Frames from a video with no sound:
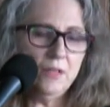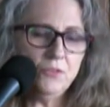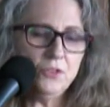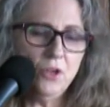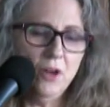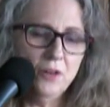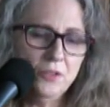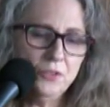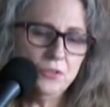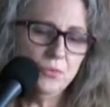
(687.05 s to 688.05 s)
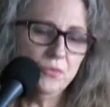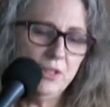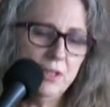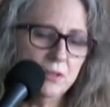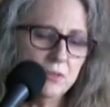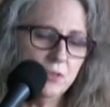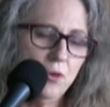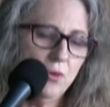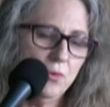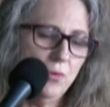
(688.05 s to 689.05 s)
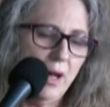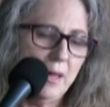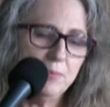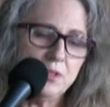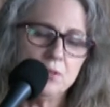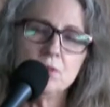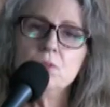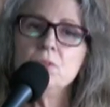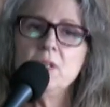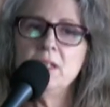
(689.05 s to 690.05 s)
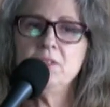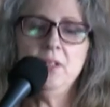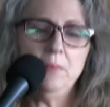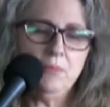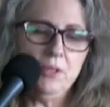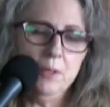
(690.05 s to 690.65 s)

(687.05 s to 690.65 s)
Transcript: if stars reveal no absolute except